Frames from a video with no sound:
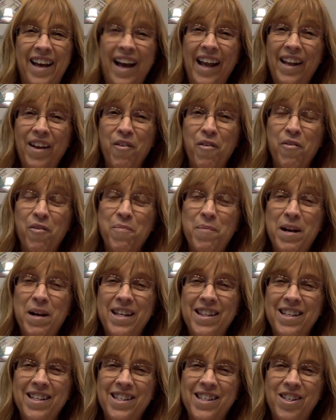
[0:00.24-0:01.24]
Hello,
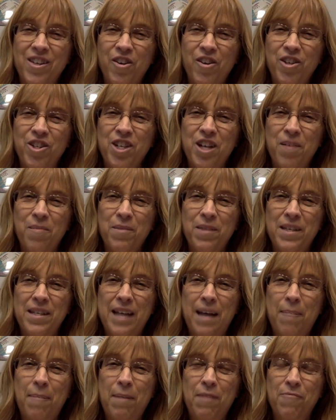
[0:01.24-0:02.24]
everybody. This is Terry Jeanette with the
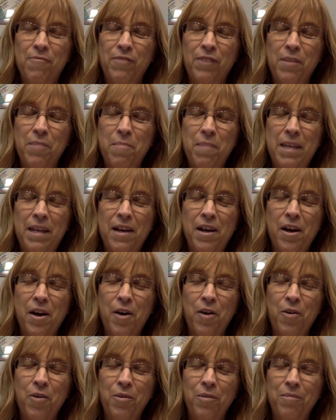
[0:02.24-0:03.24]
Tapping
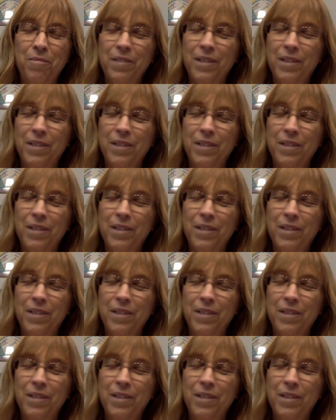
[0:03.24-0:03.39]
Flamingo.